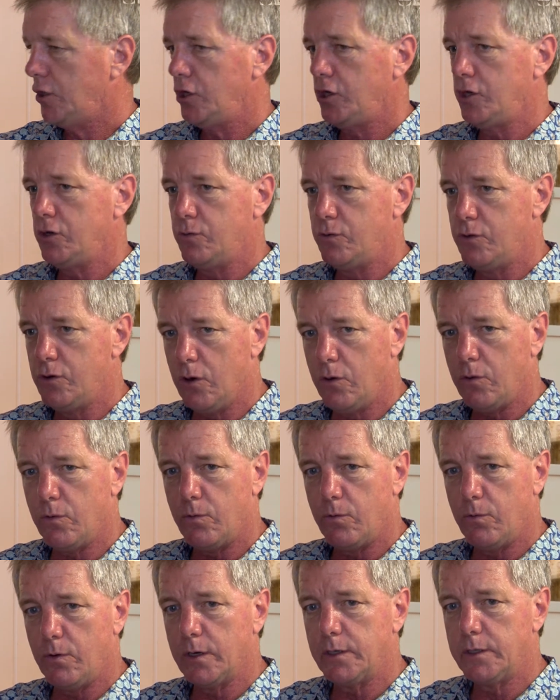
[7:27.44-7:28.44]
you
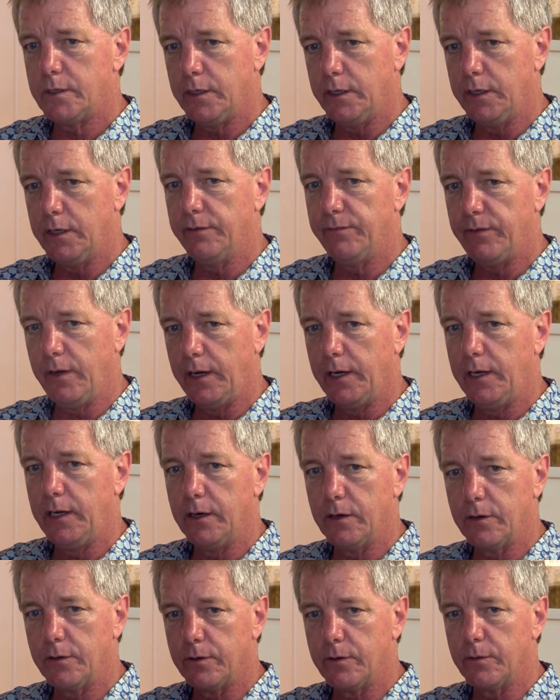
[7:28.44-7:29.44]
don't want to give any
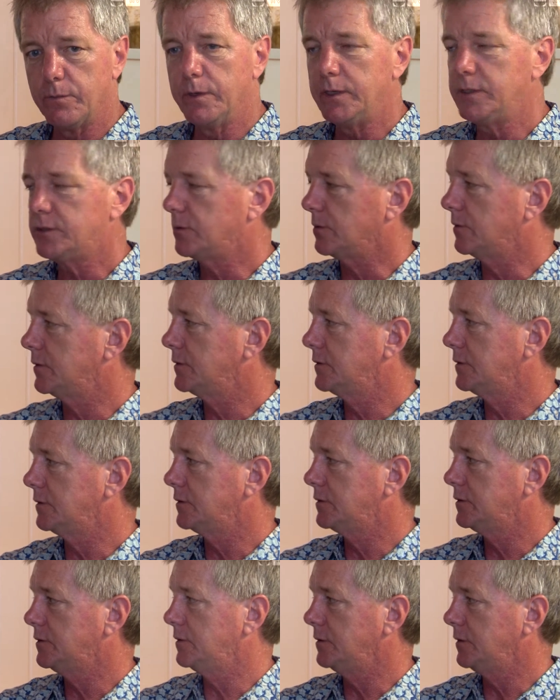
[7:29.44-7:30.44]
of your
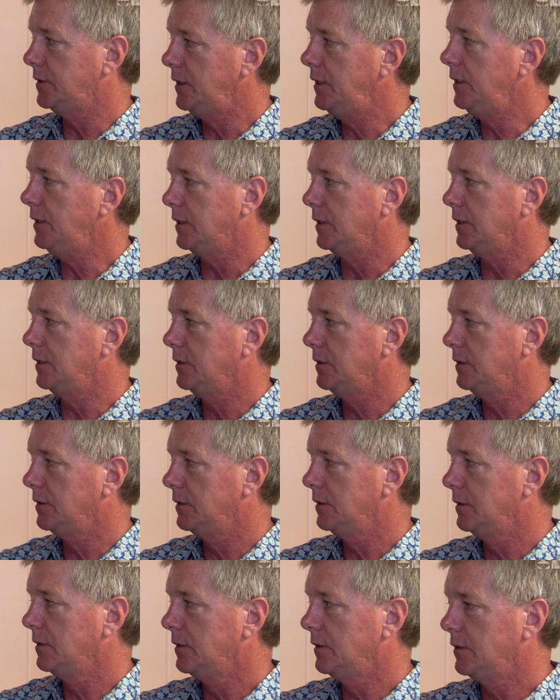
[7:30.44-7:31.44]
resources to healing.
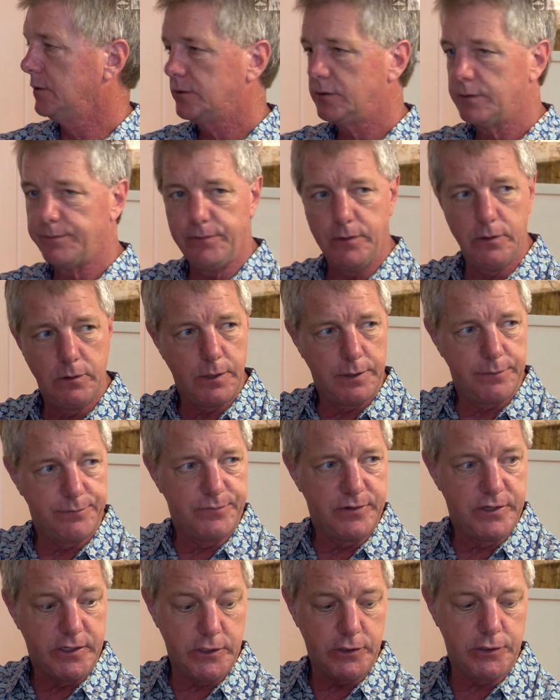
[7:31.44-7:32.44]
So if you
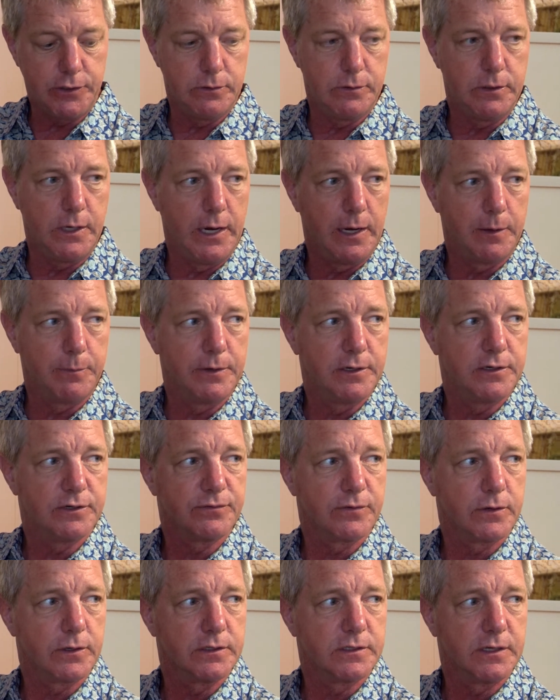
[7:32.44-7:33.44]
have tissue damage,
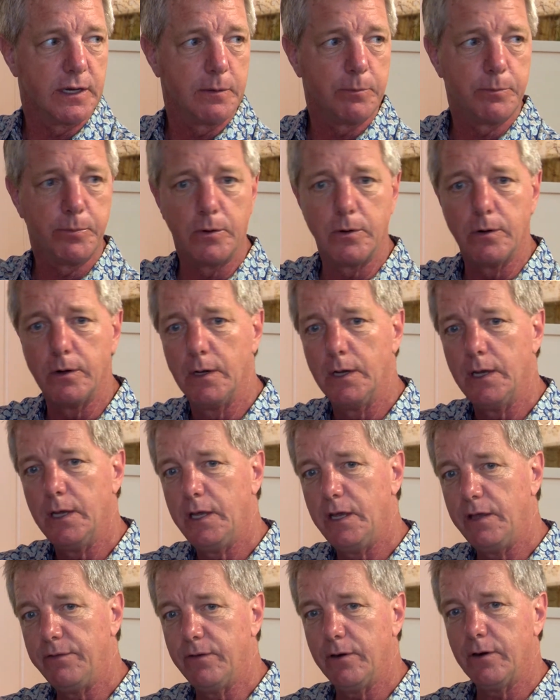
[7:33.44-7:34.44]
for example,
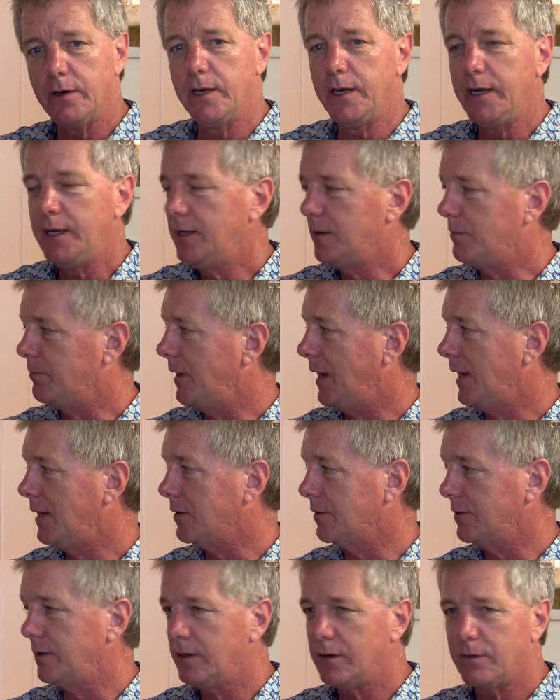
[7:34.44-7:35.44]
if you're in the heat of
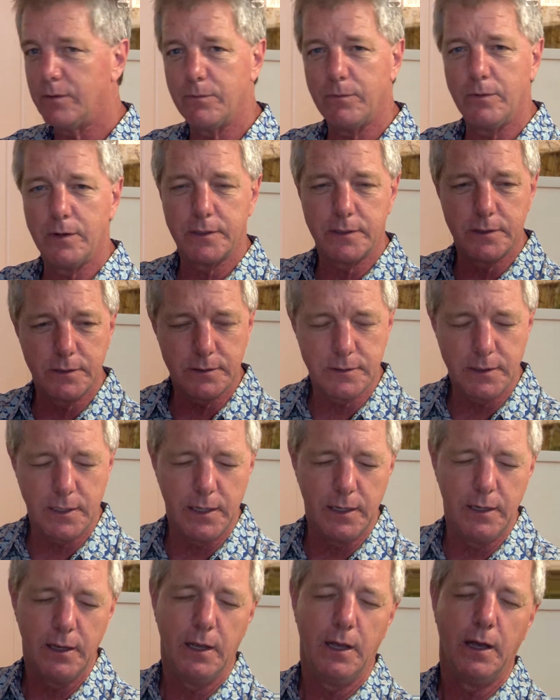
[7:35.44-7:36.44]
battle, you don't want to
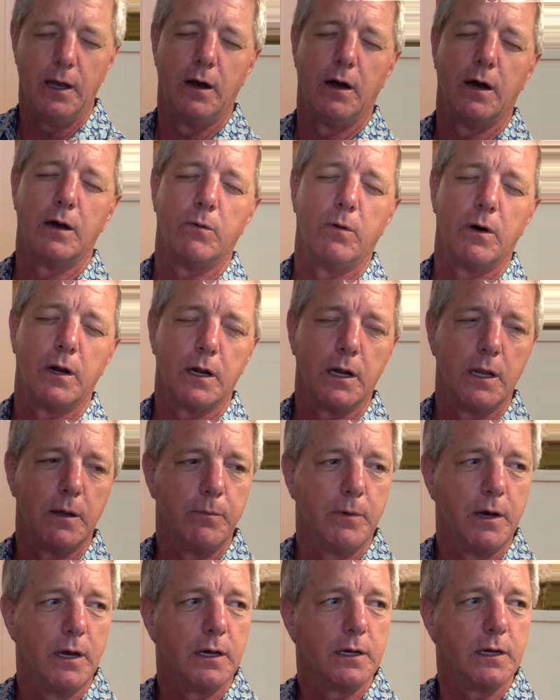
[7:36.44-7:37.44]
say, I want to let
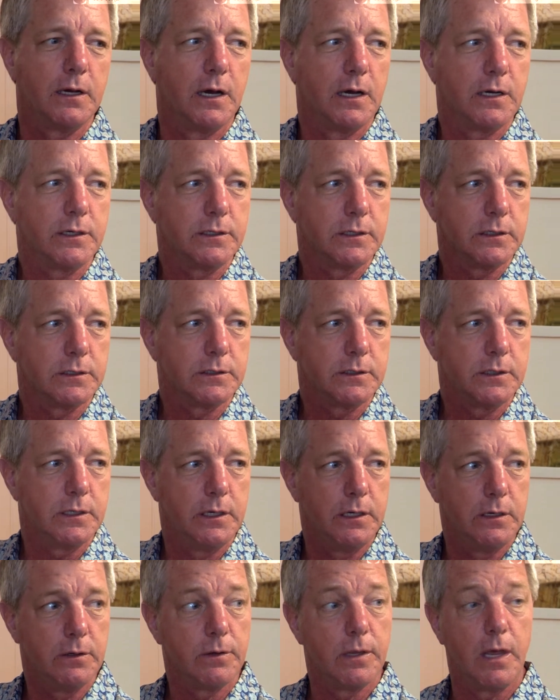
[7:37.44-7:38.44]
my unconscious
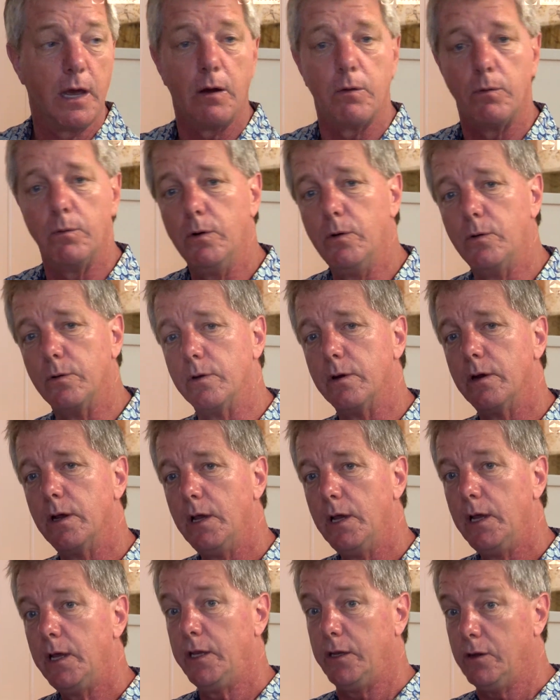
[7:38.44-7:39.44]
heal that wound.
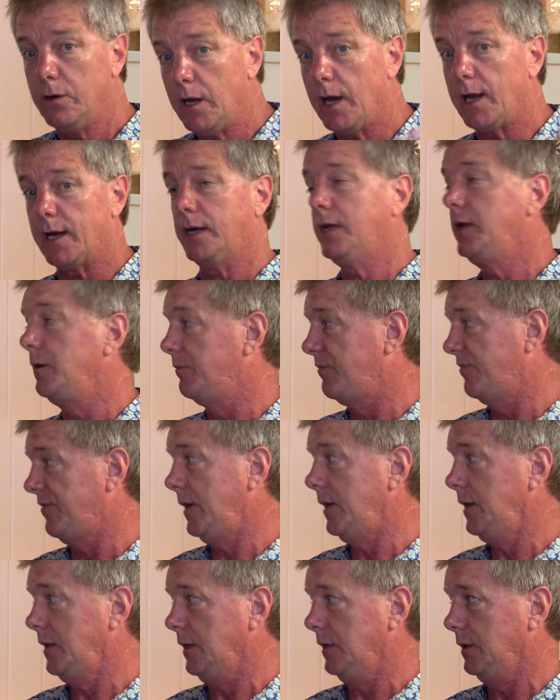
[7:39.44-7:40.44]
You got to keep
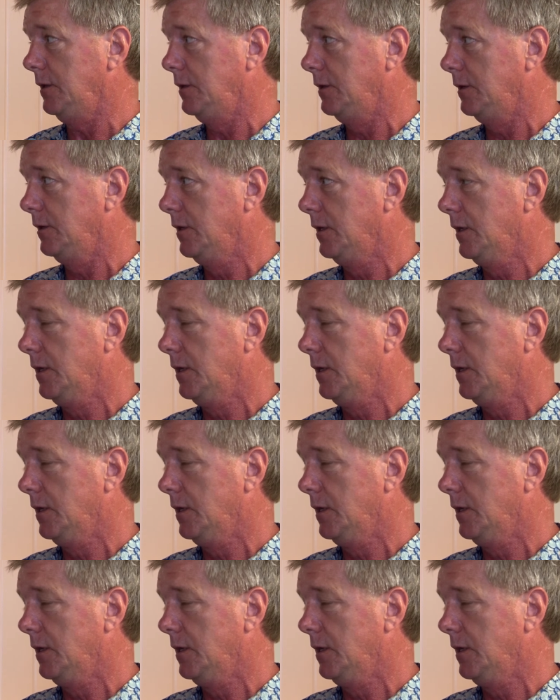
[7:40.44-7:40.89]
fighting. Yeah.